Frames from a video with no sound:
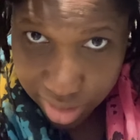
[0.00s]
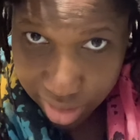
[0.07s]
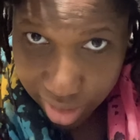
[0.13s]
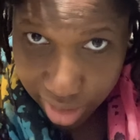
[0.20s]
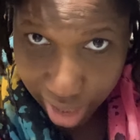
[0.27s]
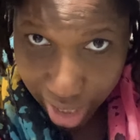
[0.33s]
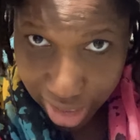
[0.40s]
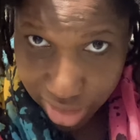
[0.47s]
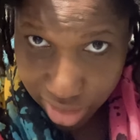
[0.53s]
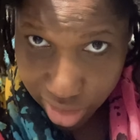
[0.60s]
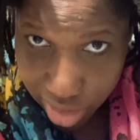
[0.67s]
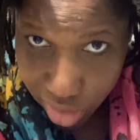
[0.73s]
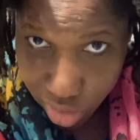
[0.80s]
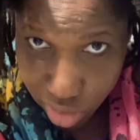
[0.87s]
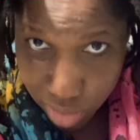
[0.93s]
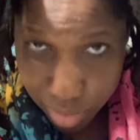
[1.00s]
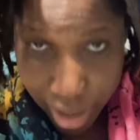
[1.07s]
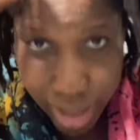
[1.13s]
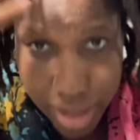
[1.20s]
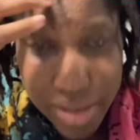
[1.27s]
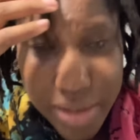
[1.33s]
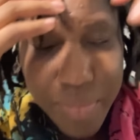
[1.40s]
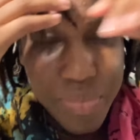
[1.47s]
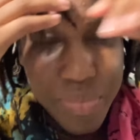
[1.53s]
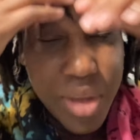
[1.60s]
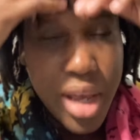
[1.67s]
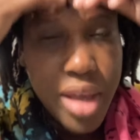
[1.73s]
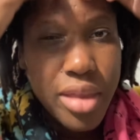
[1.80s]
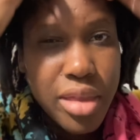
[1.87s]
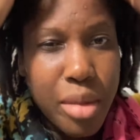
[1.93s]
It has a huge base.
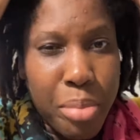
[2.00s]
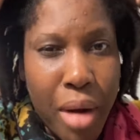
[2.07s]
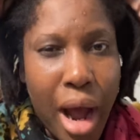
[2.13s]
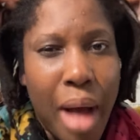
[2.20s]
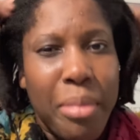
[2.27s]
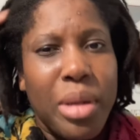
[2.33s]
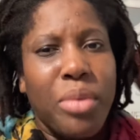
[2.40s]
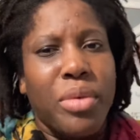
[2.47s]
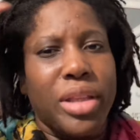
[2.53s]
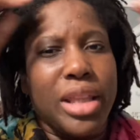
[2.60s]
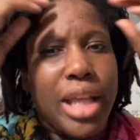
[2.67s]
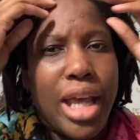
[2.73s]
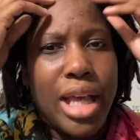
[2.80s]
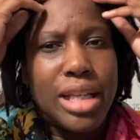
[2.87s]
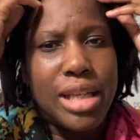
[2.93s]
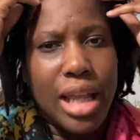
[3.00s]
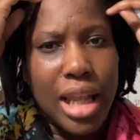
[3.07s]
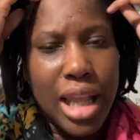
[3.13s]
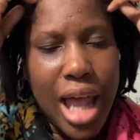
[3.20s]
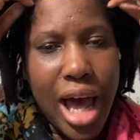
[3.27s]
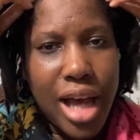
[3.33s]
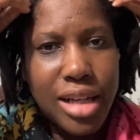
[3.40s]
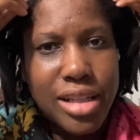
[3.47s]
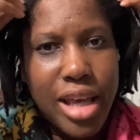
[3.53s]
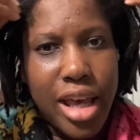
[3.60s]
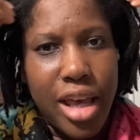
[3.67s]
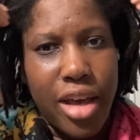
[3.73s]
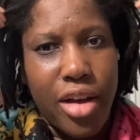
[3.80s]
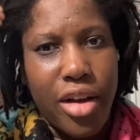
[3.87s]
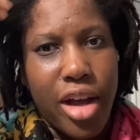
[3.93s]
The problem with these locks
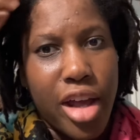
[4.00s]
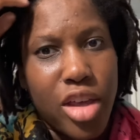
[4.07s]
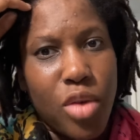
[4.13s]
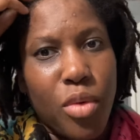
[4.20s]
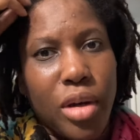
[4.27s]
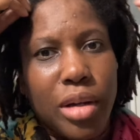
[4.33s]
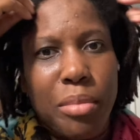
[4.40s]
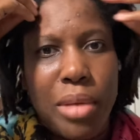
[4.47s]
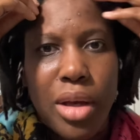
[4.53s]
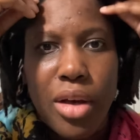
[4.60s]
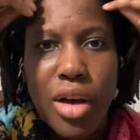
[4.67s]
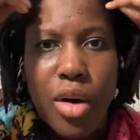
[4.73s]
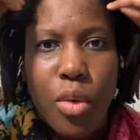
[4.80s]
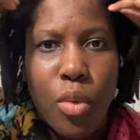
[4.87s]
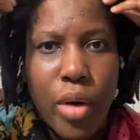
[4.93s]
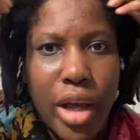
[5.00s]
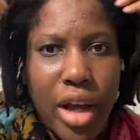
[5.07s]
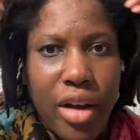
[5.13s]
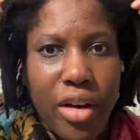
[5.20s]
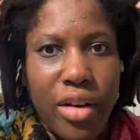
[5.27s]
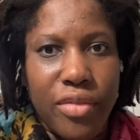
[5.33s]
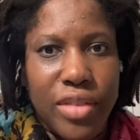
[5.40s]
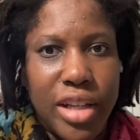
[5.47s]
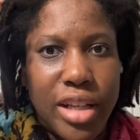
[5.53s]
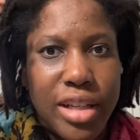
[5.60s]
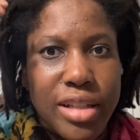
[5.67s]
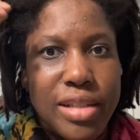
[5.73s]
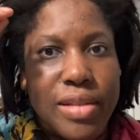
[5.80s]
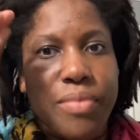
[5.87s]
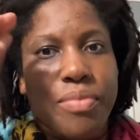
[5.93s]
here, and you want to be aware of
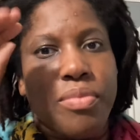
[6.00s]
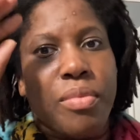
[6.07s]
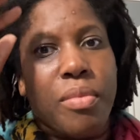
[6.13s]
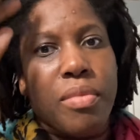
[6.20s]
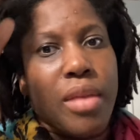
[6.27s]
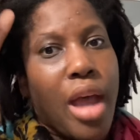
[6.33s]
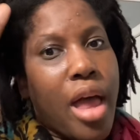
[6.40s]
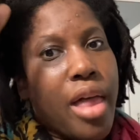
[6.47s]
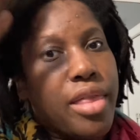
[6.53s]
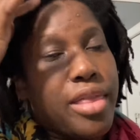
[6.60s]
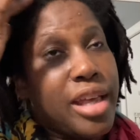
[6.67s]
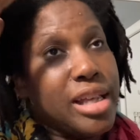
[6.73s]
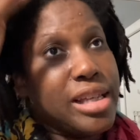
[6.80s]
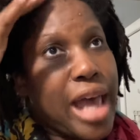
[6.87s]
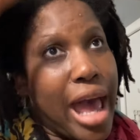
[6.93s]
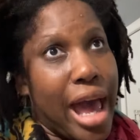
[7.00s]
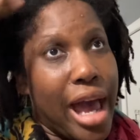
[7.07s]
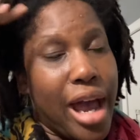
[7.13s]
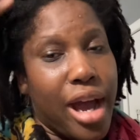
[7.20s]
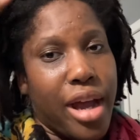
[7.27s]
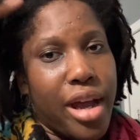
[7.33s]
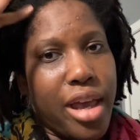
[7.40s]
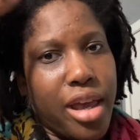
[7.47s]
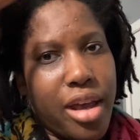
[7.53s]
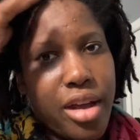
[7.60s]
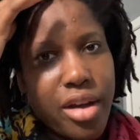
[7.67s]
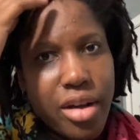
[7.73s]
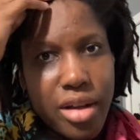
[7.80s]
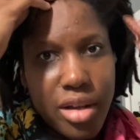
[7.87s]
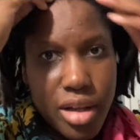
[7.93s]
this hair
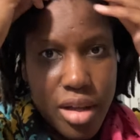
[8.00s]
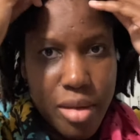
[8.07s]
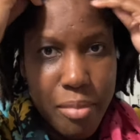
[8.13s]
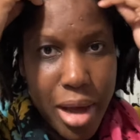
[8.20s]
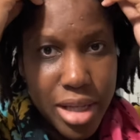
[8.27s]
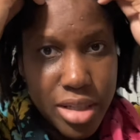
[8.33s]
here in my